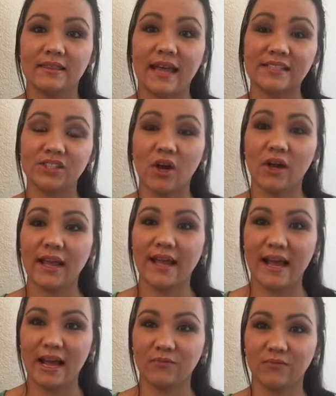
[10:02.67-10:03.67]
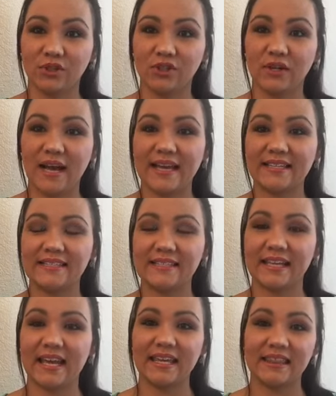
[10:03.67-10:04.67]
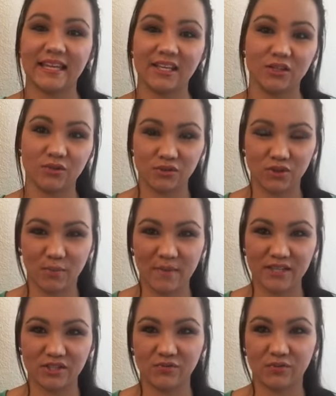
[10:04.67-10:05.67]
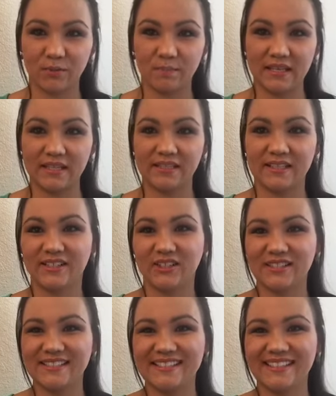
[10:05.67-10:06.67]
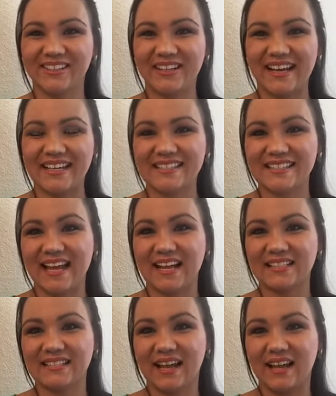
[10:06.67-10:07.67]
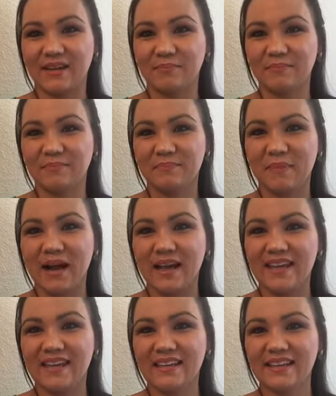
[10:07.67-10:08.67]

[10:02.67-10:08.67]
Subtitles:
that's all I have for you guys today. Thank you so much for being here. See you guys next time. Bye.